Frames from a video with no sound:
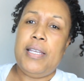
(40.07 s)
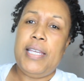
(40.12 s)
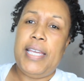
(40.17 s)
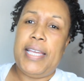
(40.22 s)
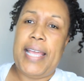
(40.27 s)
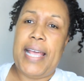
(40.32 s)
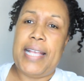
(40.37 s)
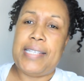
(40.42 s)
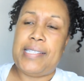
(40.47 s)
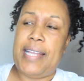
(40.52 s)

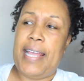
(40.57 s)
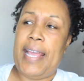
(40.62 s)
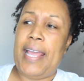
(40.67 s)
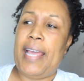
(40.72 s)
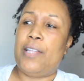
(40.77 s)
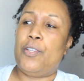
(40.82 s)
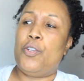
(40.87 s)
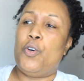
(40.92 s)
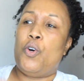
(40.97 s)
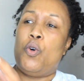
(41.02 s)
It has the
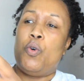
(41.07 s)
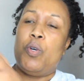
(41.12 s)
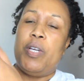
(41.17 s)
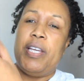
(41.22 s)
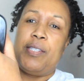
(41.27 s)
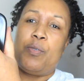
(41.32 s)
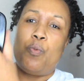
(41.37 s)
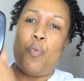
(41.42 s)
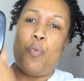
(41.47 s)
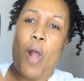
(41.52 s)
handle.
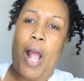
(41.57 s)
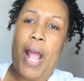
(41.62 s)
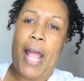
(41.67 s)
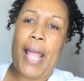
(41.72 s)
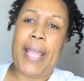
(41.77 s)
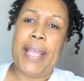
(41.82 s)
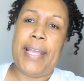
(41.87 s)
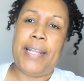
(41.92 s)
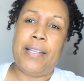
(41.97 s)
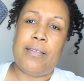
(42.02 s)
It's
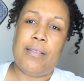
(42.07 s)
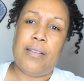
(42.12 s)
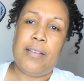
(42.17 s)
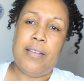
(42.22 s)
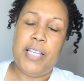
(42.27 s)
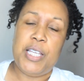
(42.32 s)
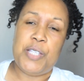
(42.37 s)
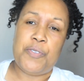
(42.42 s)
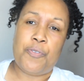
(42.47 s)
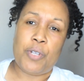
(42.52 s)
wide.
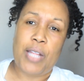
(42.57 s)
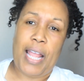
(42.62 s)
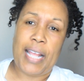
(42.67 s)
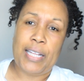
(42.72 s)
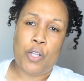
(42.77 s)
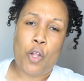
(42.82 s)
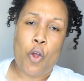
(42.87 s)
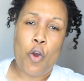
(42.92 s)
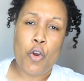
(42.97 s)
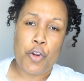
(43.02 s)
It's for
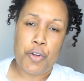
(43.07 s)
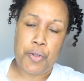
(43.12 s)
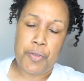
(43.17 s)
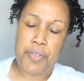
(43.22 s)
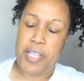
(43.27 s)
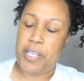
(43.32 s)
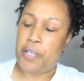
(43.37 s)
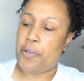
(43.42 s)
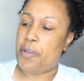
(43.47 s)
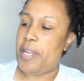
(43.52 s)
like longer,
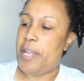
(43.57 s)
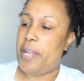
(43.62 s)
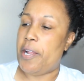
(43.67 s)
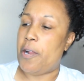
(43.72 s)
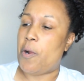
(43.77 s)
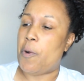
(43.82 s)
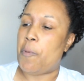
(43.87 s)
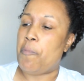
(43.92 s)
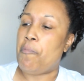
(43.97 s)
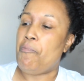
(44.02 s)
thicker
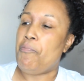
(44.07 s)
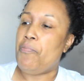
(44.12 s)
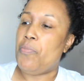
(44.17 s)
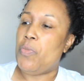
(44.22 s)
hair.